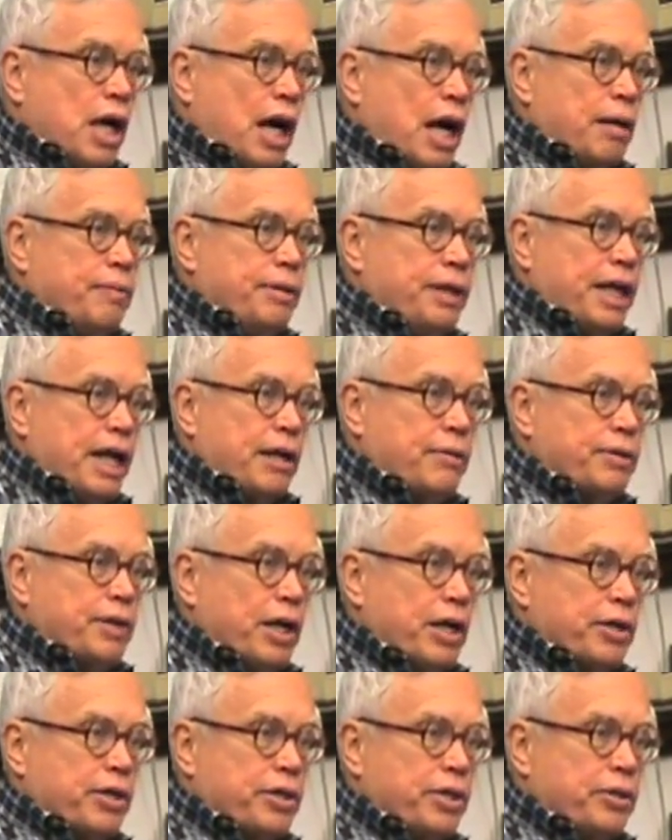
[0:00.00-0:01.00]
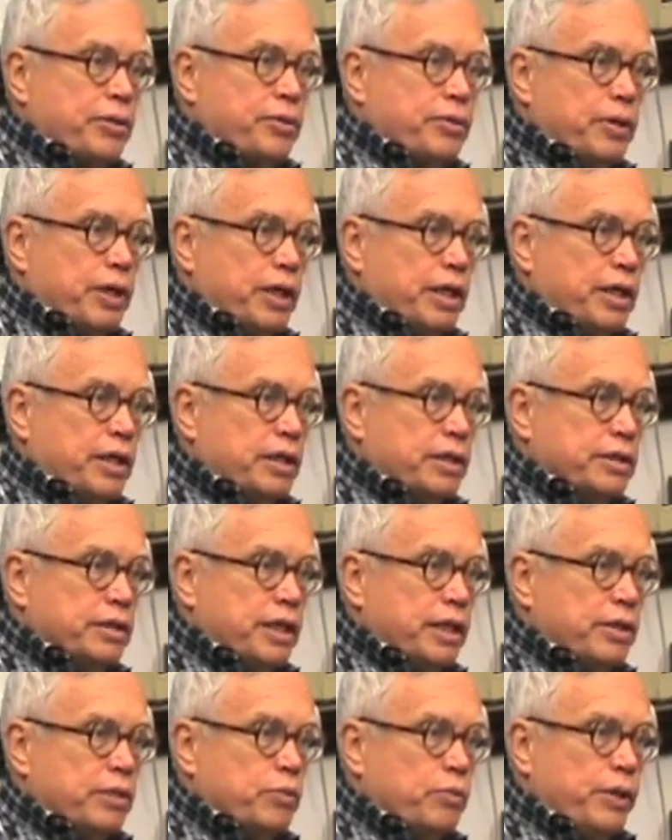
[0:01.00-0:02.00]
I mean, I would argue
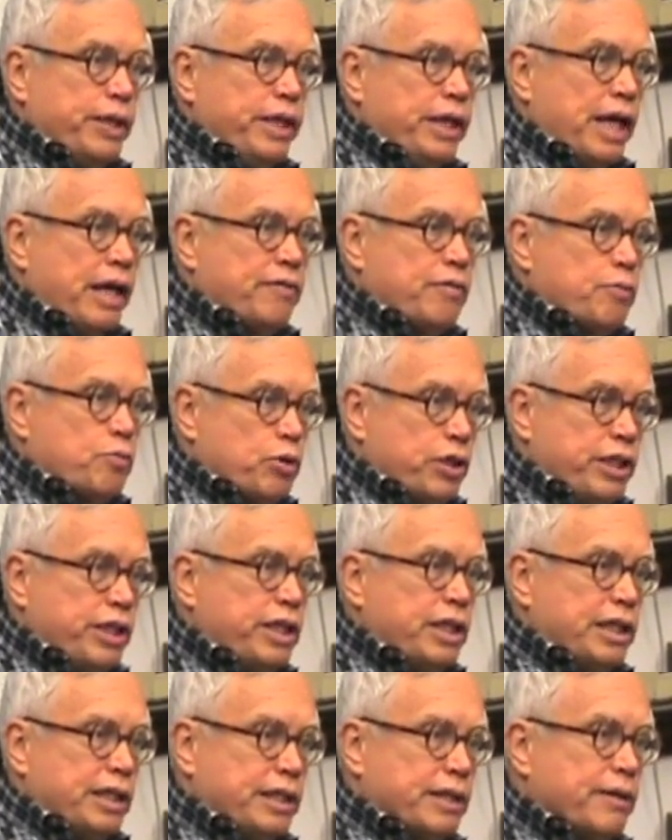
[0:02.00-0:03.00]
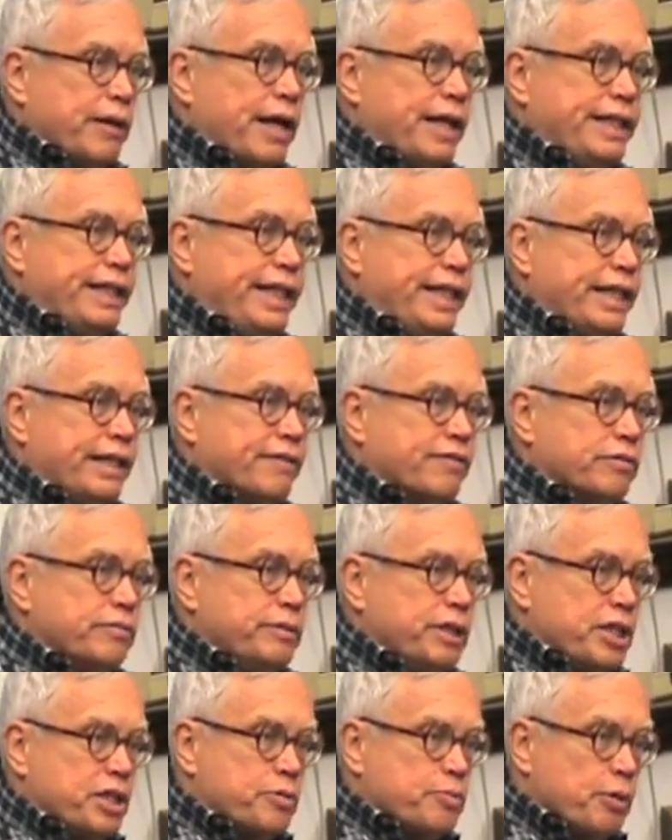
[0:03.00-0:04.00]
that we have a pretty clear idea from
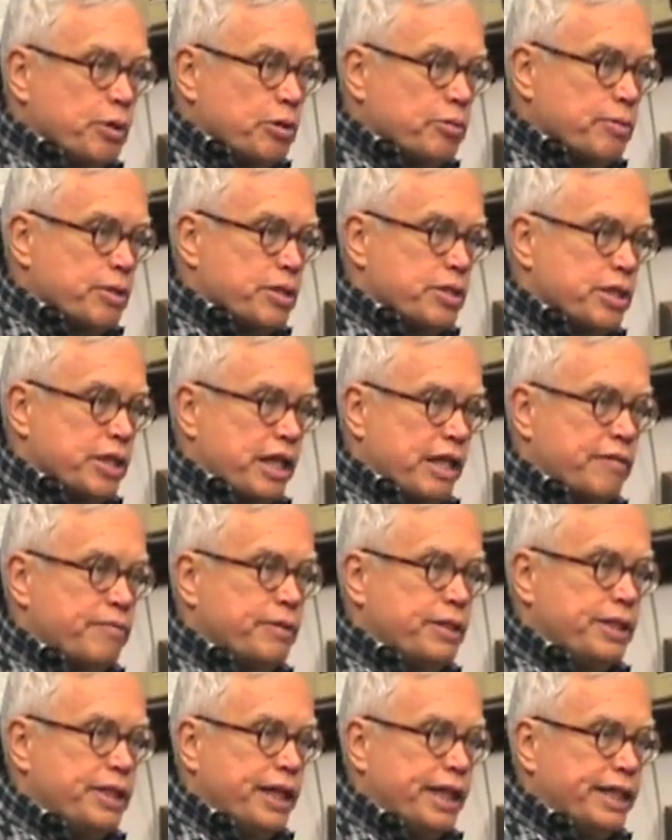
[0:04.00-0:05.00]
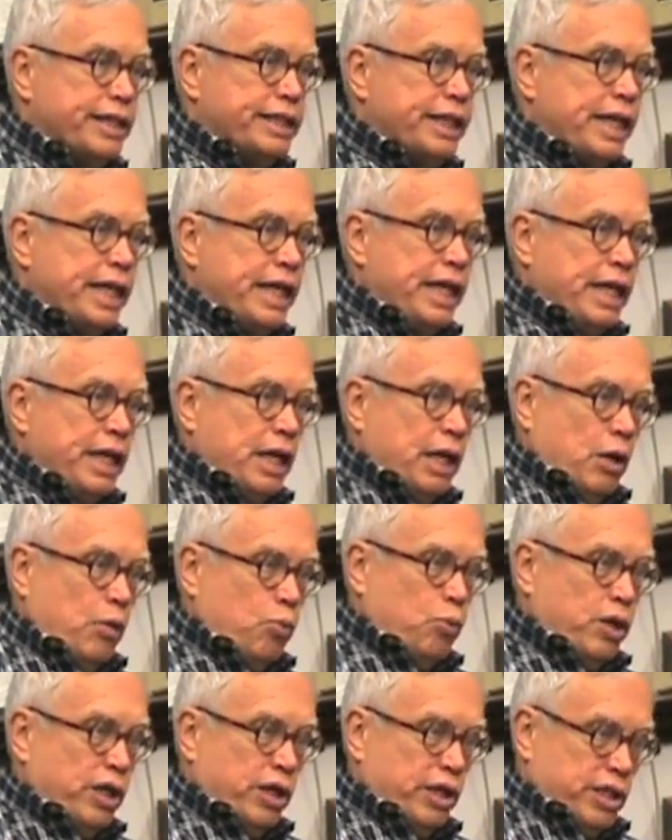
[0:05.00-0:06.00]
the experiments that have been done
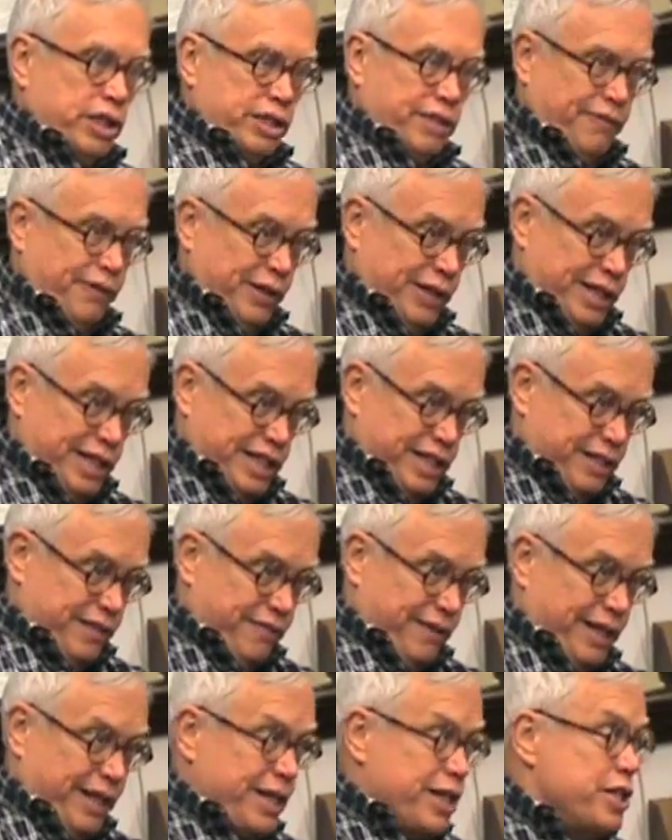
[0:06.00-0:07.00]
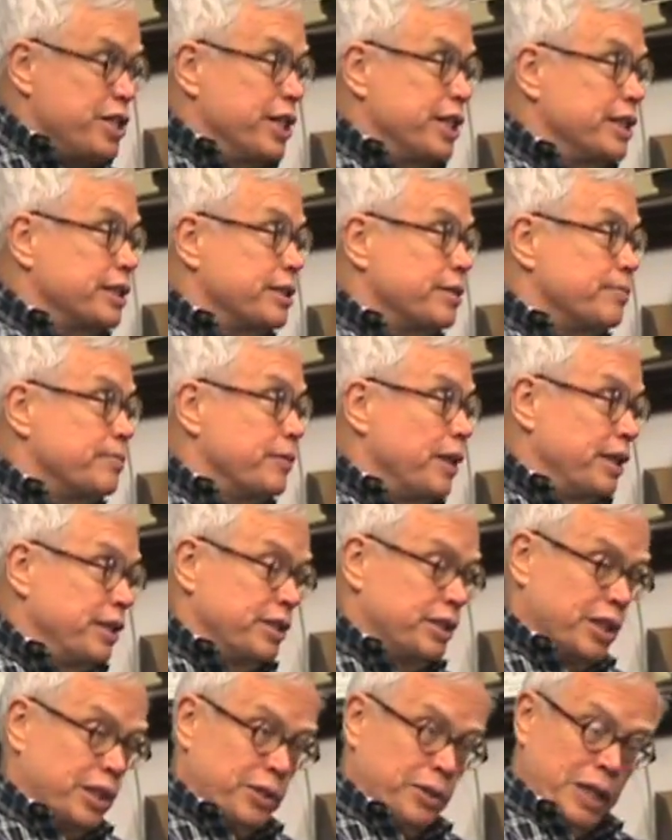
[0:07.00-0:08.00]
where severe disadvantage is.
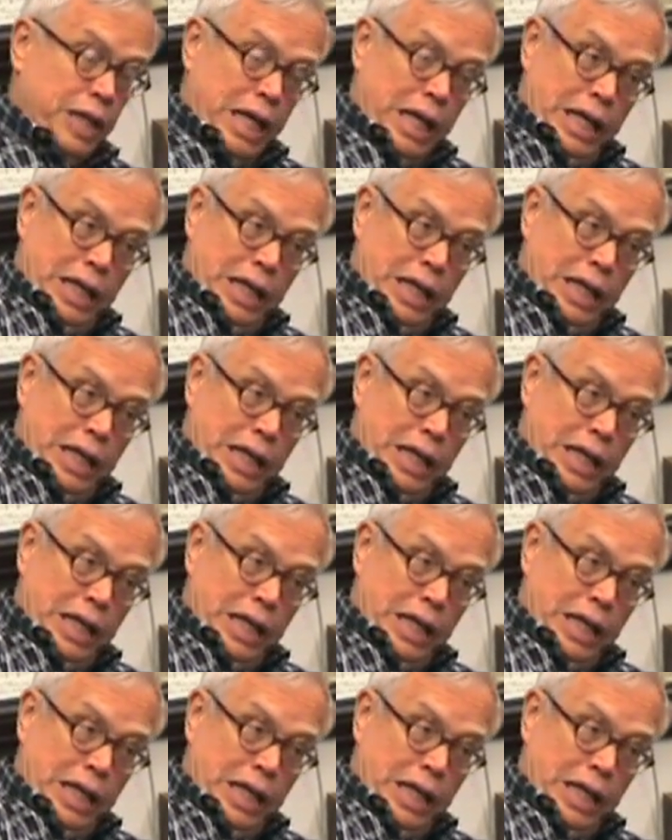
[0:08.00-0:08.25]
And so